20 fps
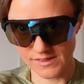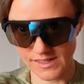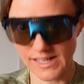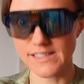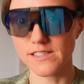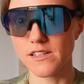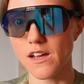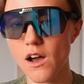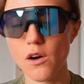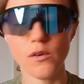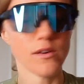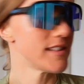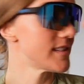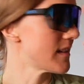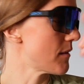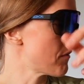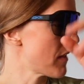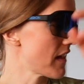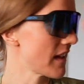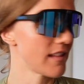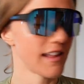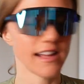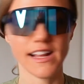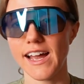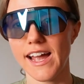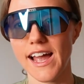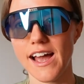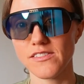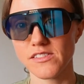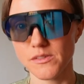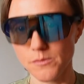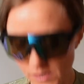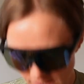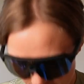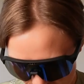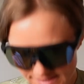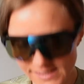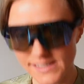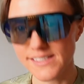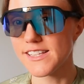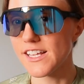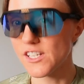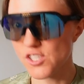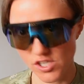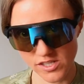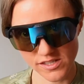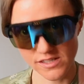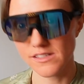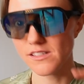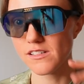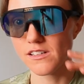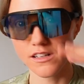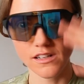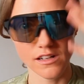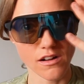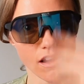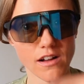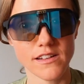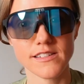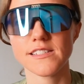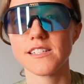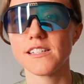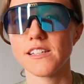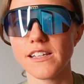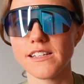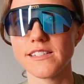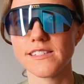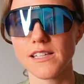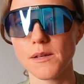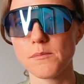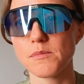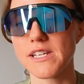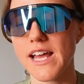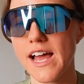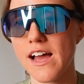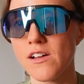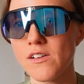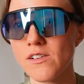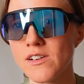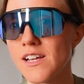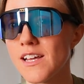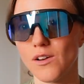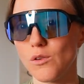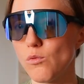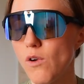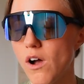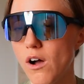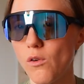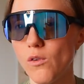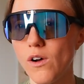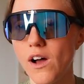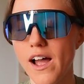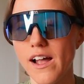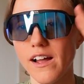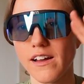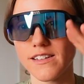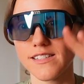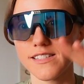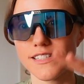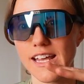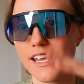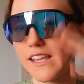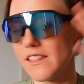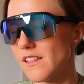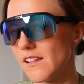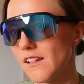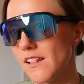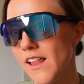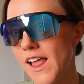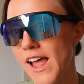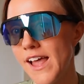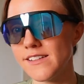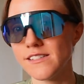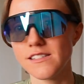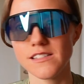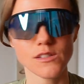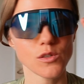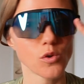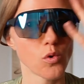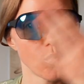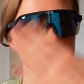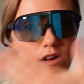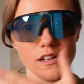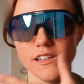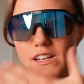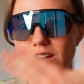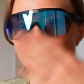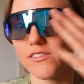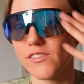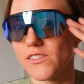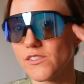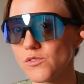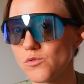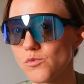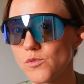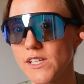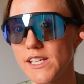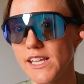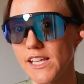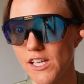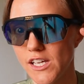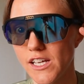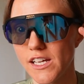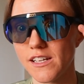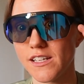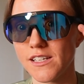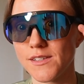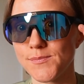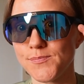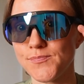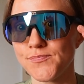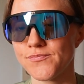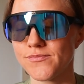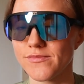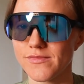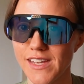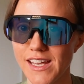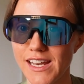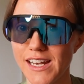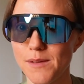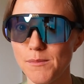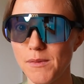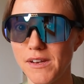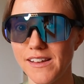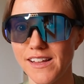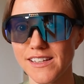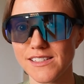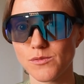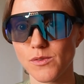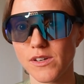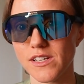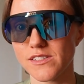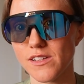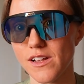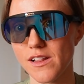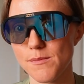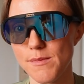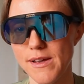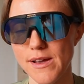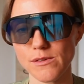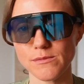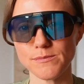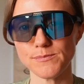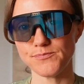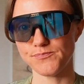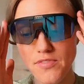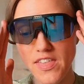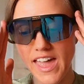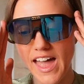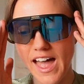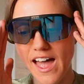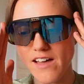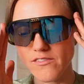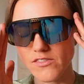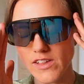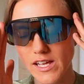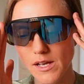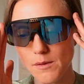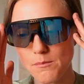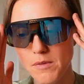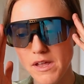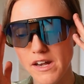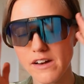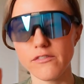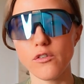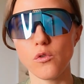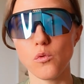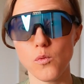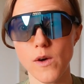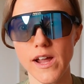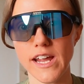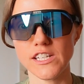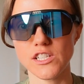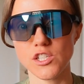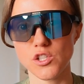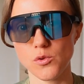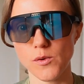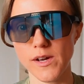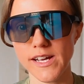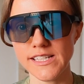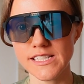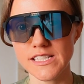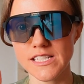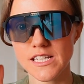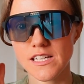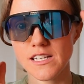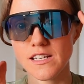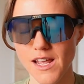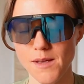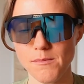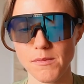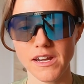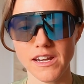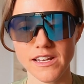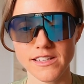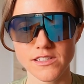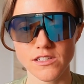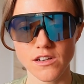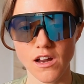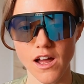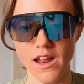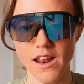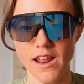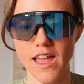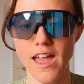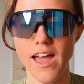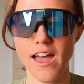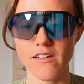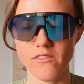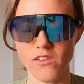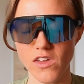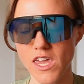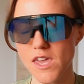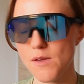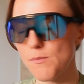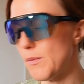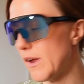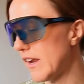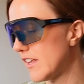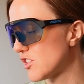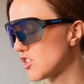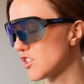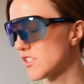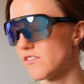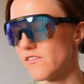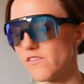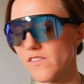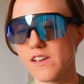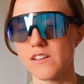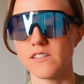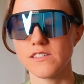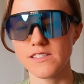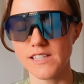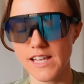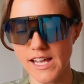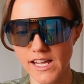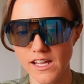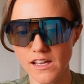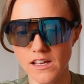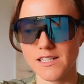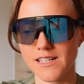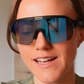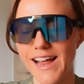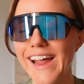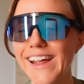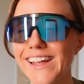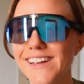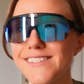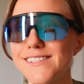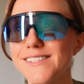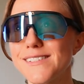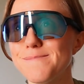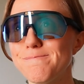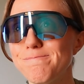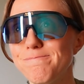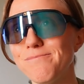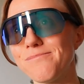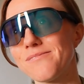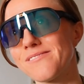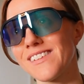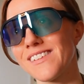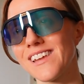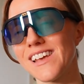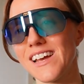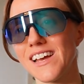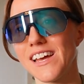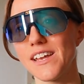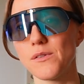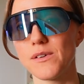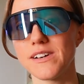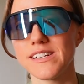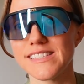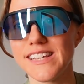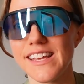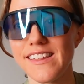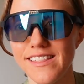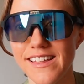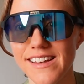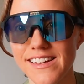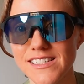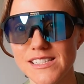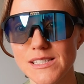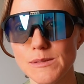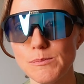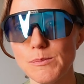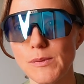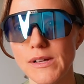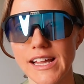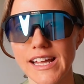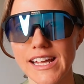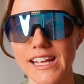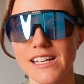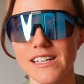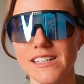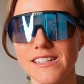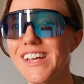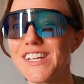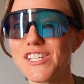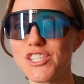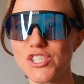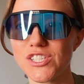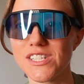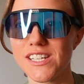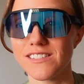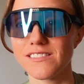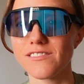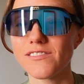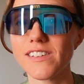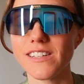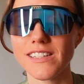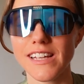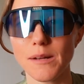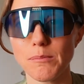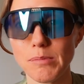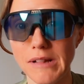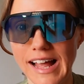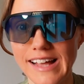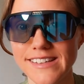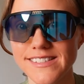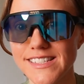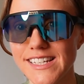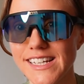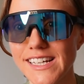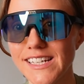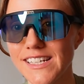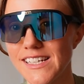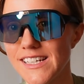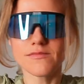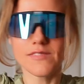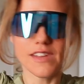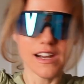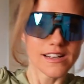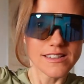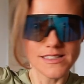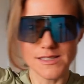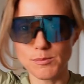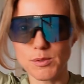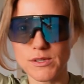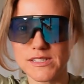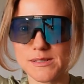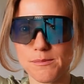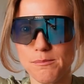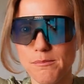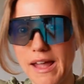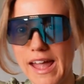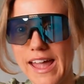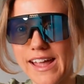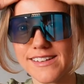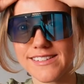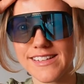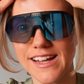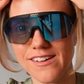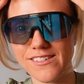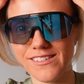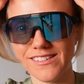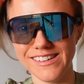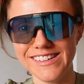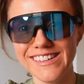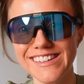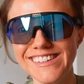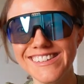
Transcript: That's always something, like I have some glasses that just constantly slip down. Whoa, I gotta say the lens quality feels really good. And I mean, that's what it's all about. They have like a bit of a weight to it. I mean, it's not heavy, but it just feels like, I guess, I don't wanna say this, but like, it just doesn't feel like plastic. Let's put some bangs out.